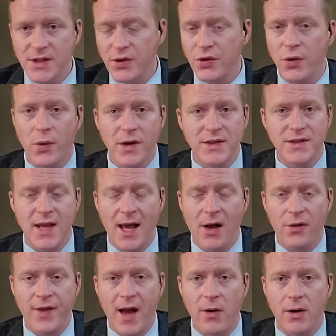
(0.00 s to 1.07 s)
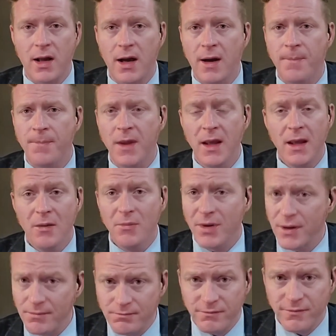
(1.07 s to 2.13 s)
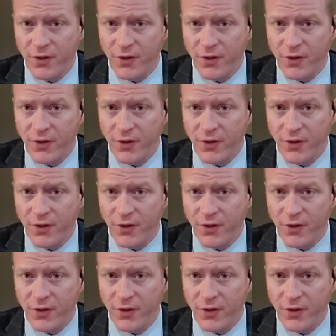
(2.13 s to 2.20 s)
Illinois' health outcome, but